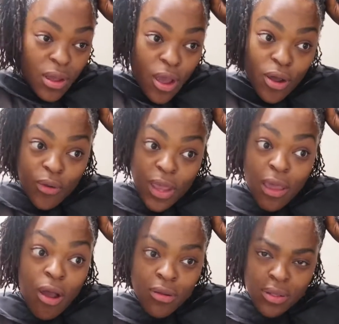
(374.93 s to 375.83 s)

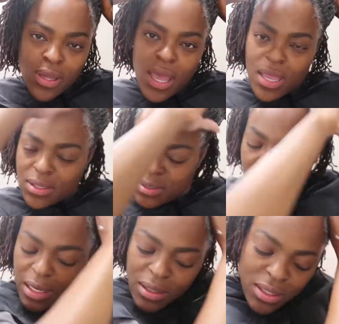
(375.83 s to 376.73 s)
Oh, you guys,
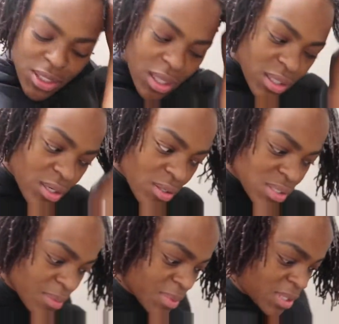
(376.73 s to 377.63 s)
I didn't let y'all in on
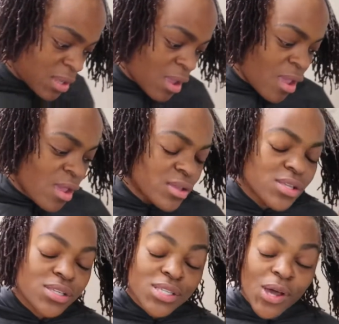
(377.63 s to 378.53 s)
something.
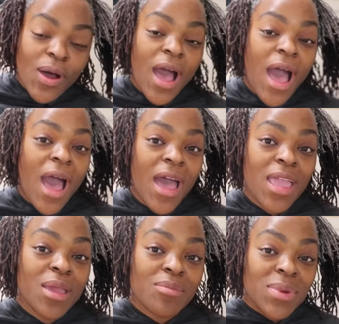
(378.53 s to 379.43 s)
So I
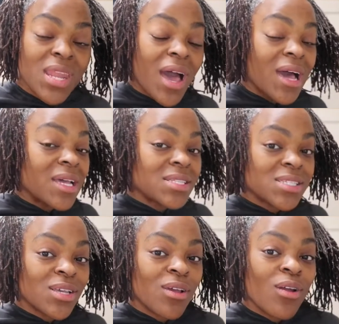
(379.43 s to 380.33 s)
am not
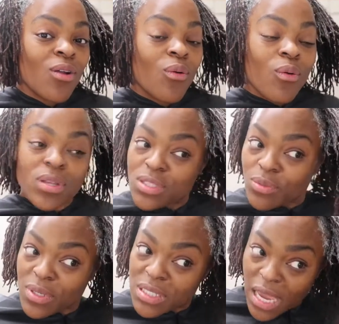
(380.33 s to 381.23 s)
going to
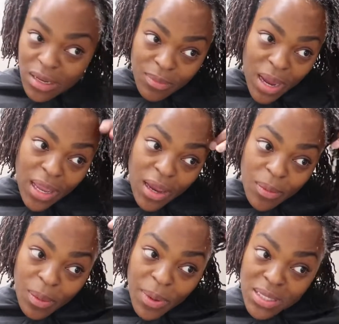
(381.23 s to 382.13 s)
retighten my
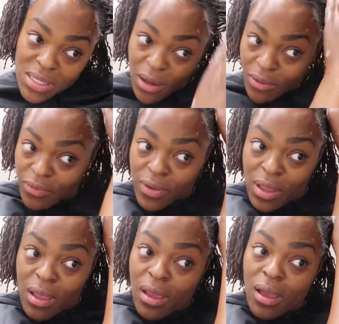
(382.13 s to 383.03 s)
hair by myself
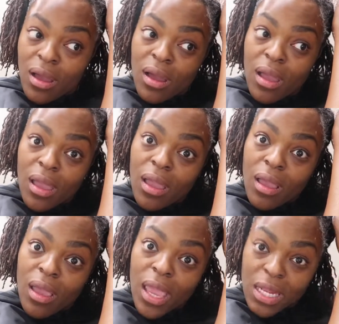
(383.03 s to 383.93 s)

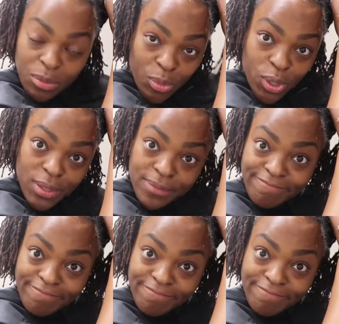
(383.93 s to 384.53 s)
anymore.